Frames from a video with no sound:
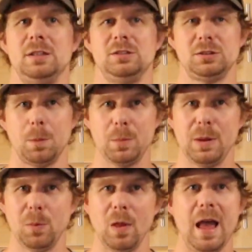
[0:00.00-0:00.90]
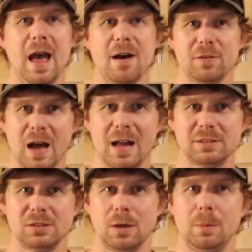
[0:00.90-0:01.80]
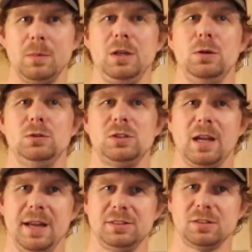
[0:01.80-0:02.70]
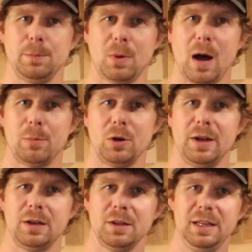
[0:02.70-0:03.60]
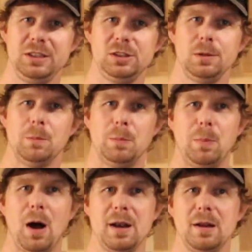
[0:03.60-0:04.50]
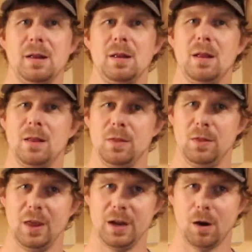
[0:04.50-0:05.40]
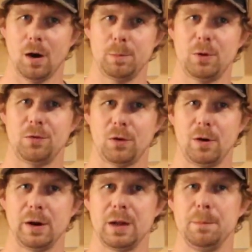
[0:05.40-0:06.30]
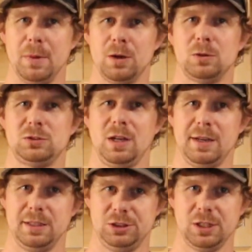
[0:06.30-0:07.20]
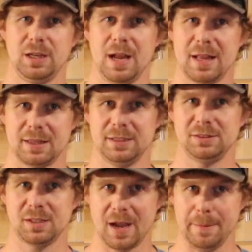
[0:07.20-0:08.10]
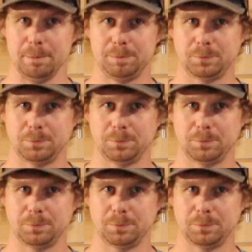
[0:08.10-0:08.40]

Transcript: Some people have got some using a slip bobber and a leech, but they are preferring minnows and a jig at this time.